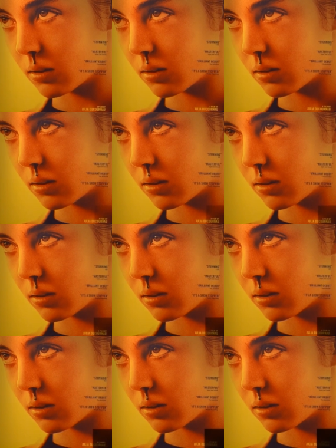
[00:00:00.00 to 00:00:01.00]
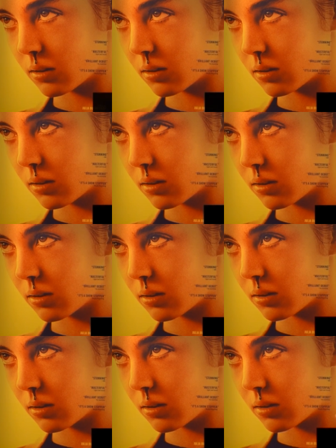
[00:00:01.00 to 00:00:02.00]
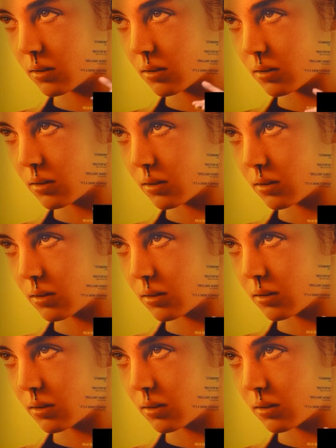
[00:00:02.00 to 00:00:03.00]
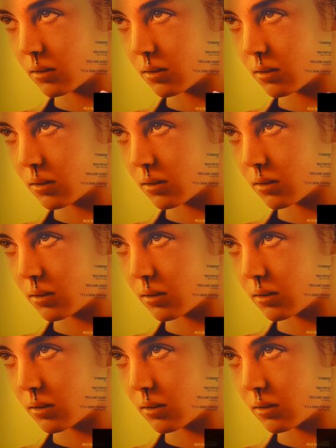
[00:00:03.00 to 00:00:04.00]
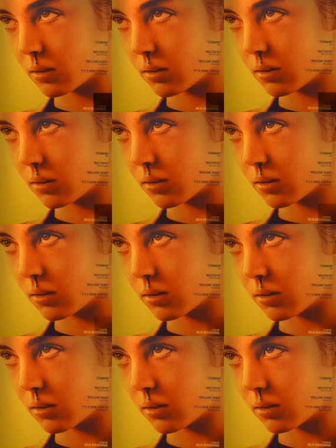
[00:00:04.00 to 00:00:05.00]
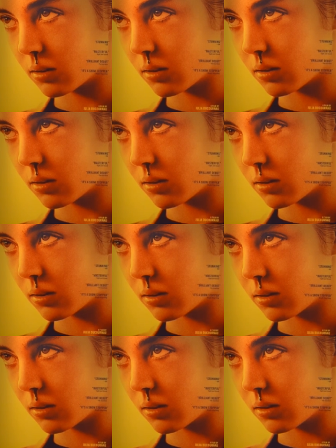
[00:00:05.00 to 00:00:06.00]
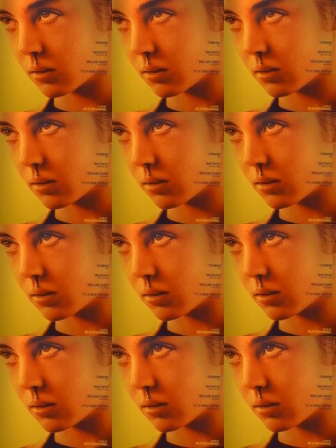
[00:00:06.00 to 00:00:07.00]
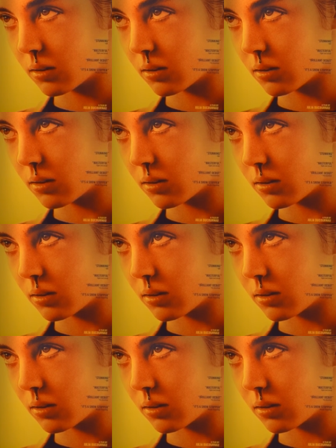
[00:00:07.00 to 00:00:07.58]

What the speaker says: No words are spoken by the person on screen.